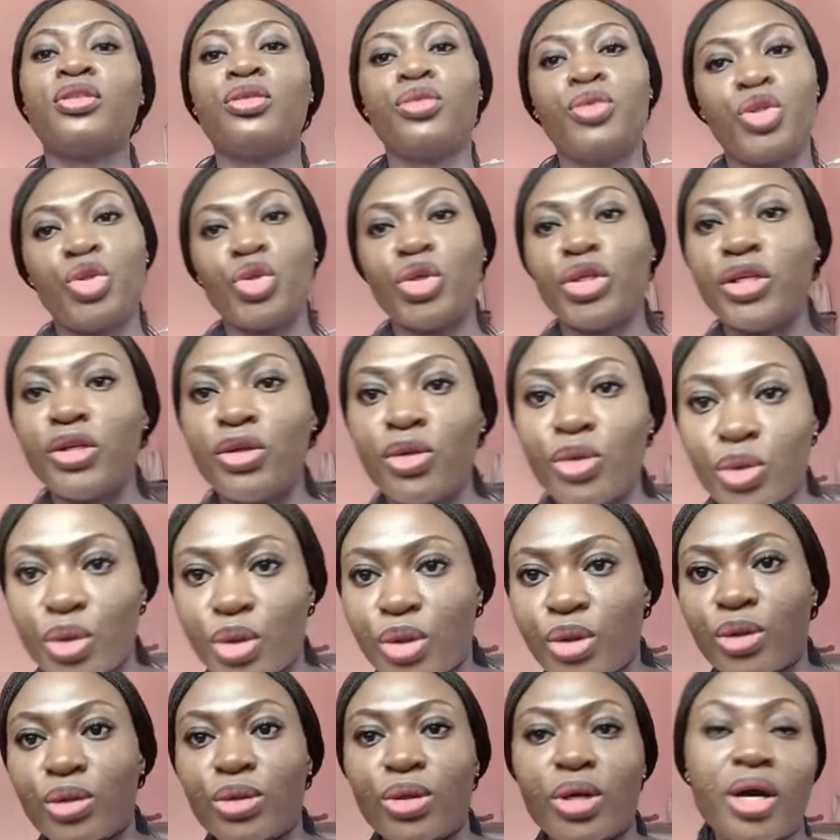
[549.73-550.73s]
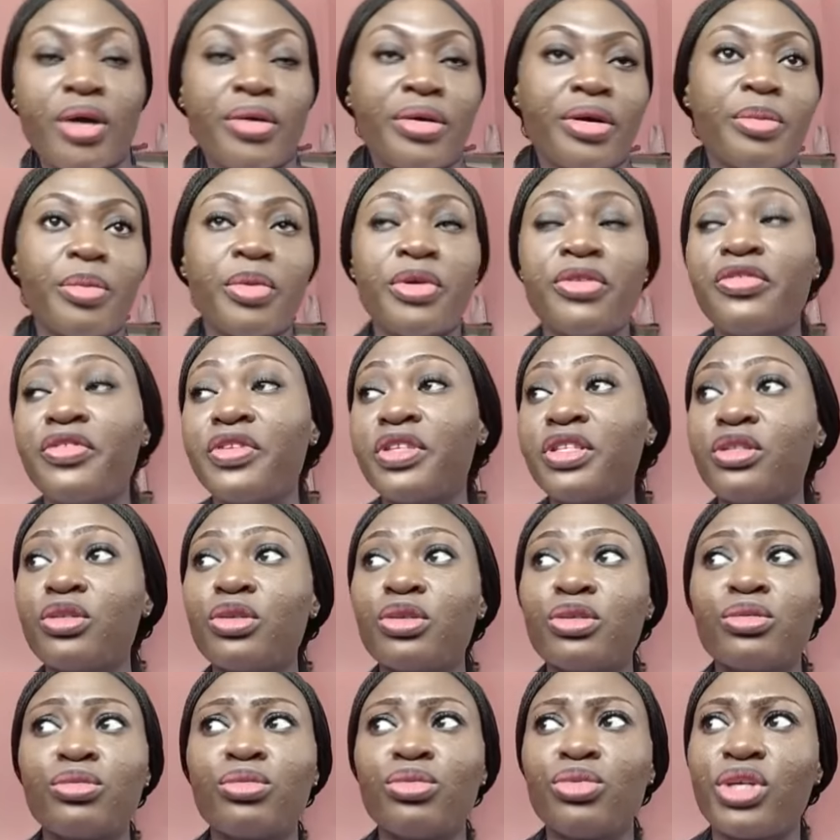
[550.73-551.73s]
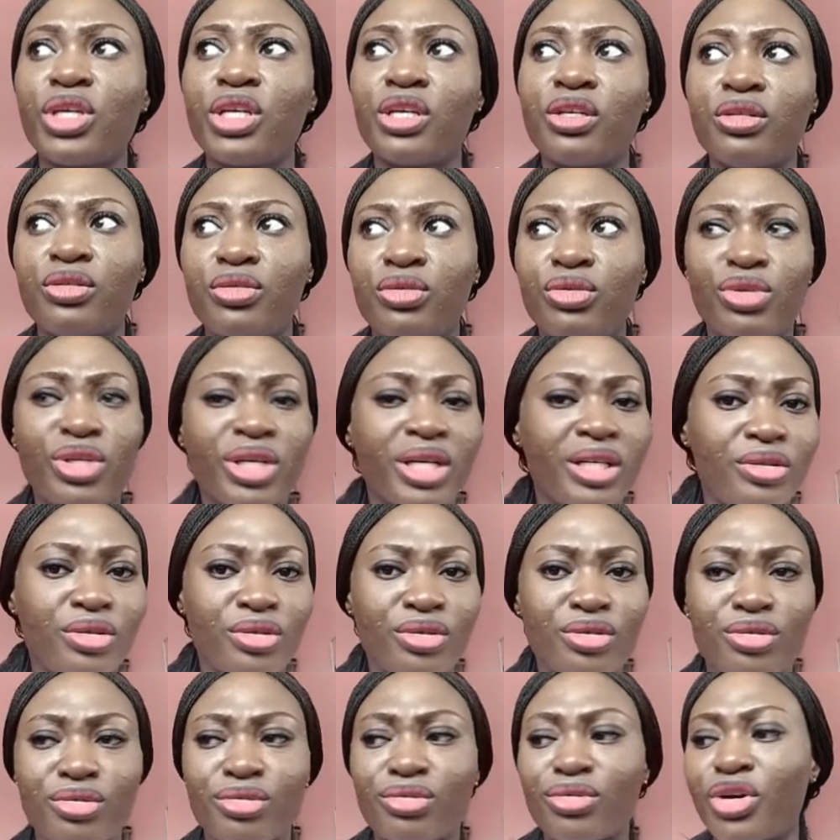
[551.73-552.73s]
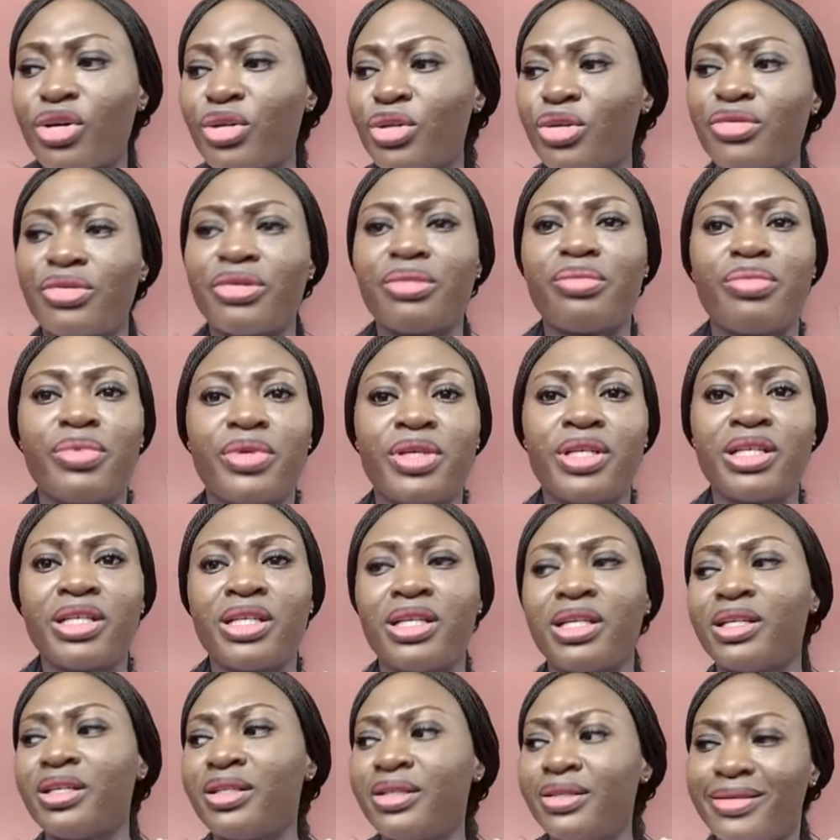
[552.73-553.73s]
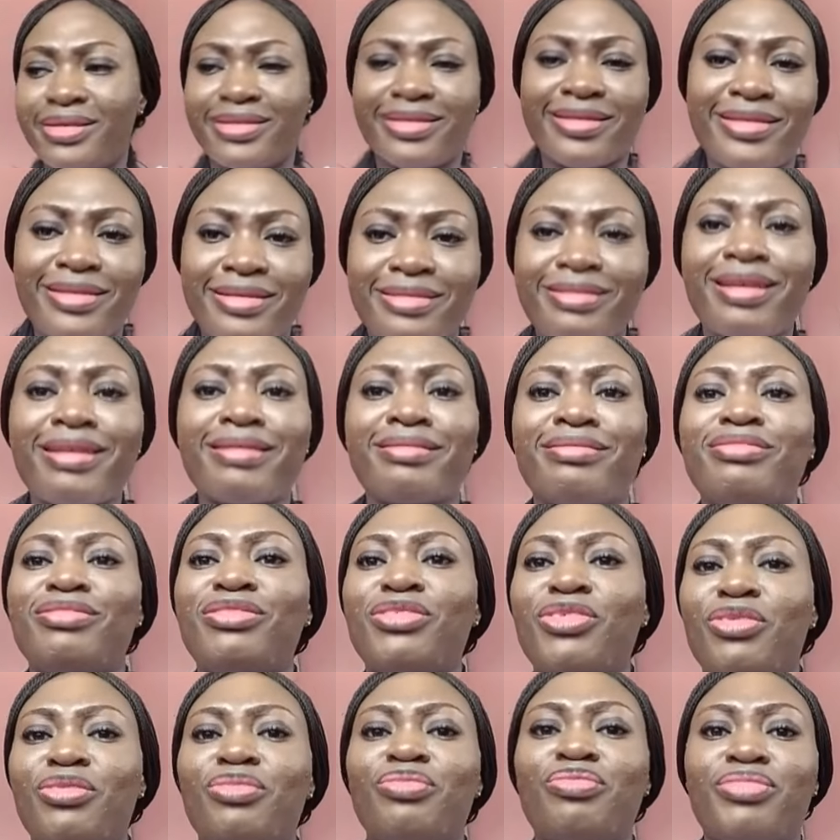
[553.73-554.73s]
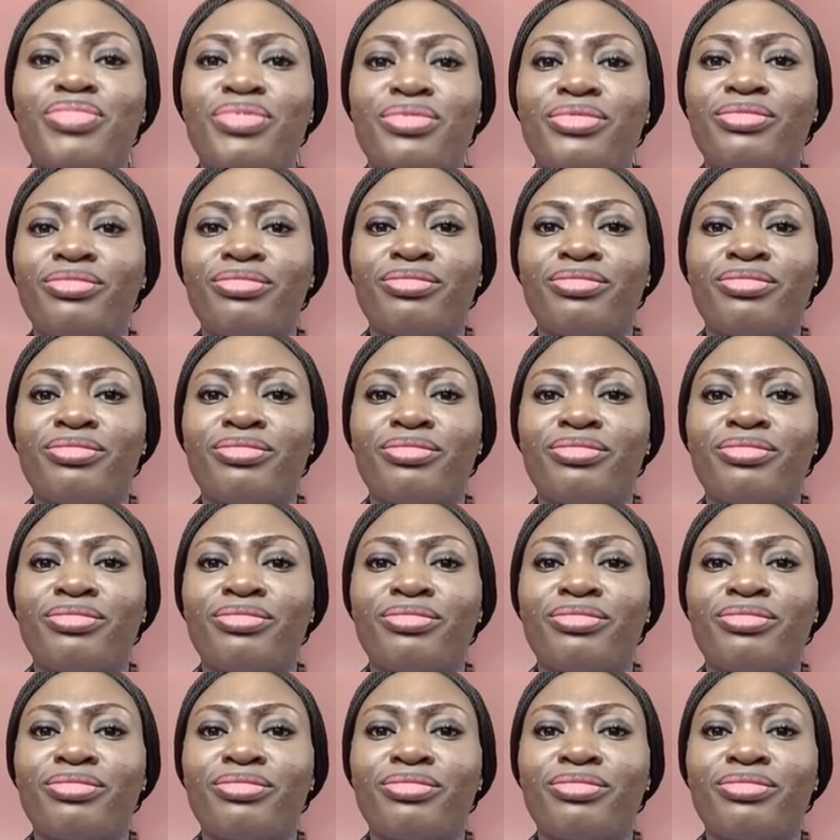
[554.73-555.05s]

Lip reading: You surely look around. But if he's not looking, you can just honorably stand up.